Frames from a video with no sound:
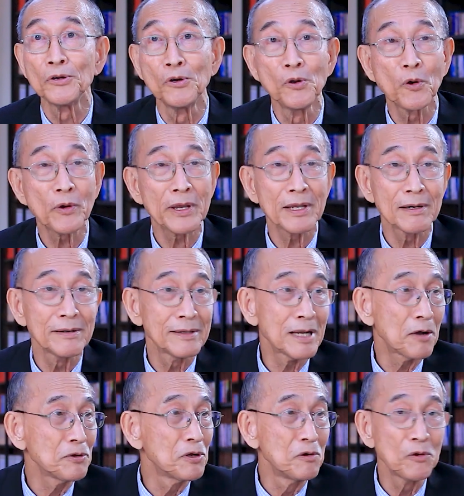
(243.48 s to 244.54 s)

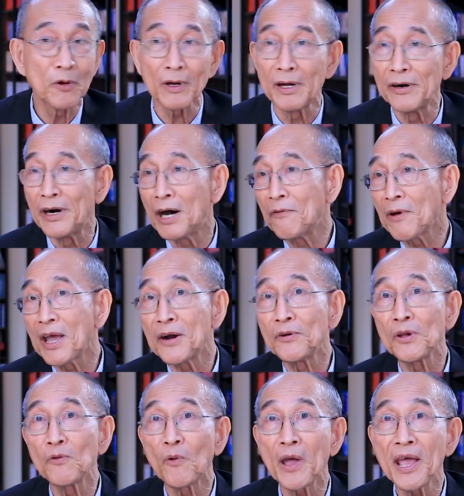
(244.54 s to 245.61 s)
Now you look around
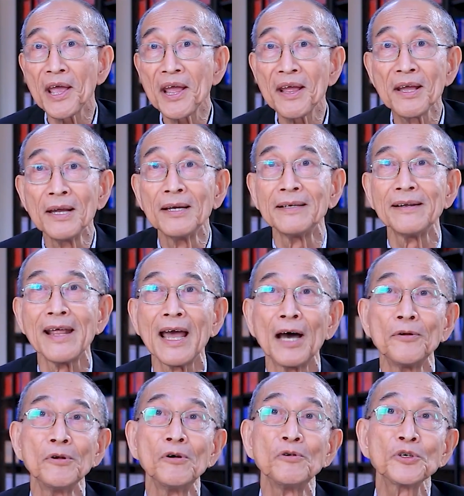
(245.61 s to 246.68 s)
everywhere. There
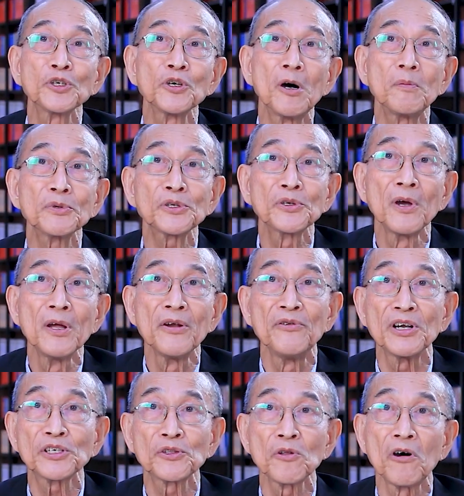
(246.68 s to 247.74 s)
are no shops.
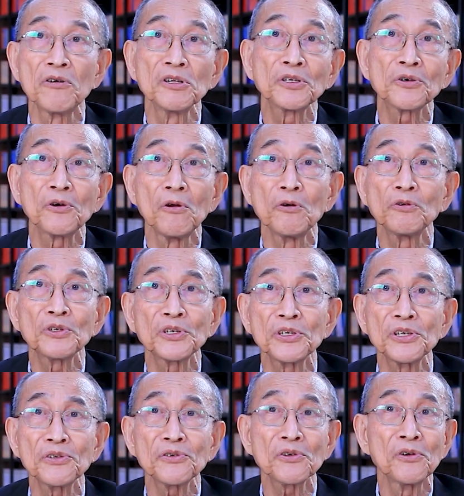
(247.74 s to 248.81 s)
Restaurants
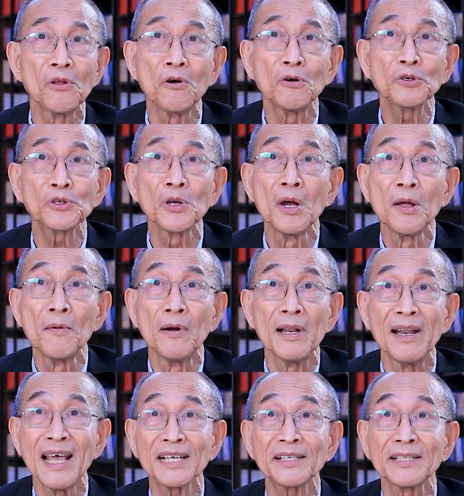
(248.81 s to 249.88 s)
close
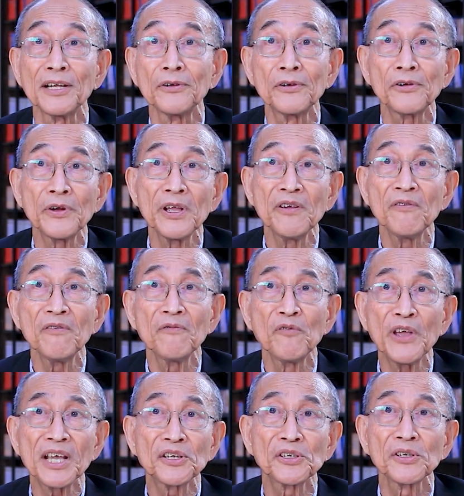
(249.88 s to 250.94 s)
less than 3
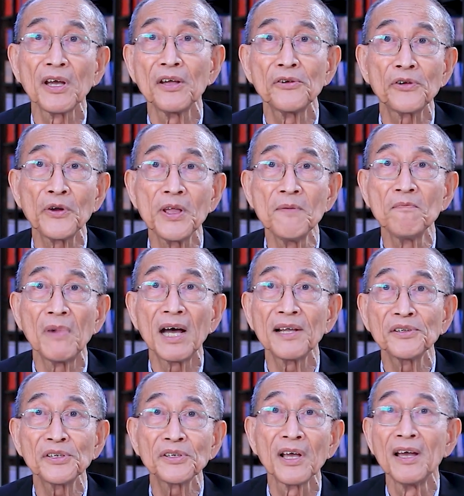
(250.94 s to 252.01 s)
weeks, 3
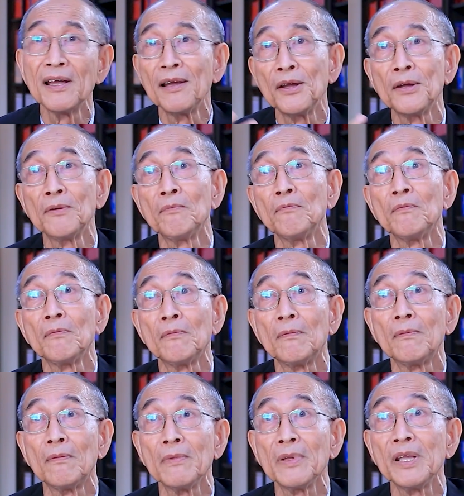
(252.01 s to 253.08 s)
months,
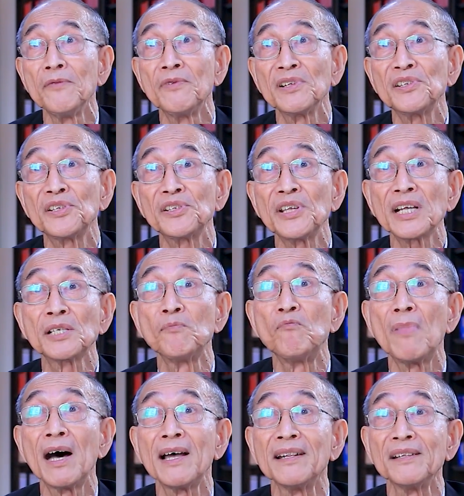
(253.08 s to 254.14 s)
even 6
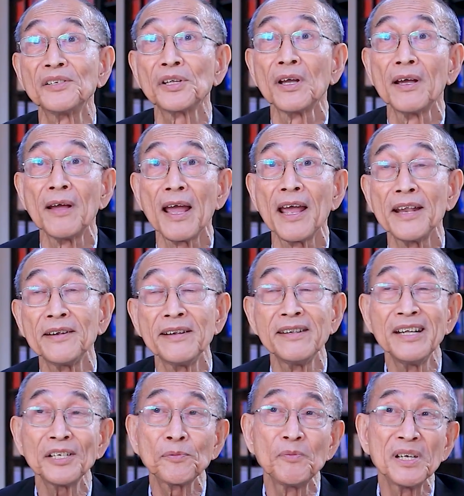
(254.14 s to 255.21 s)
months. And
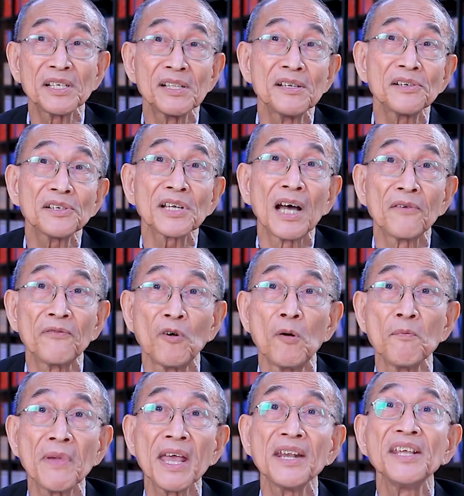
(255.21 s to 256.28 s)
these businesses are for
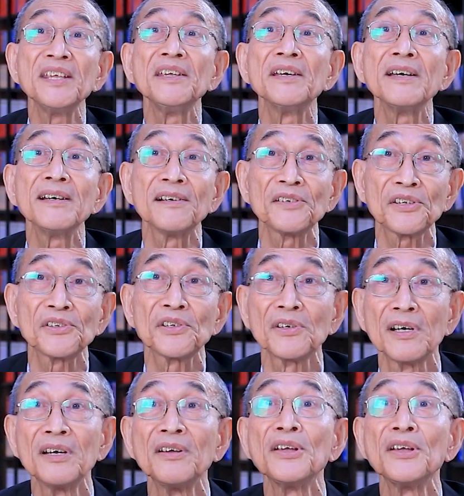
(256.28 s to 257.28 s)
many years,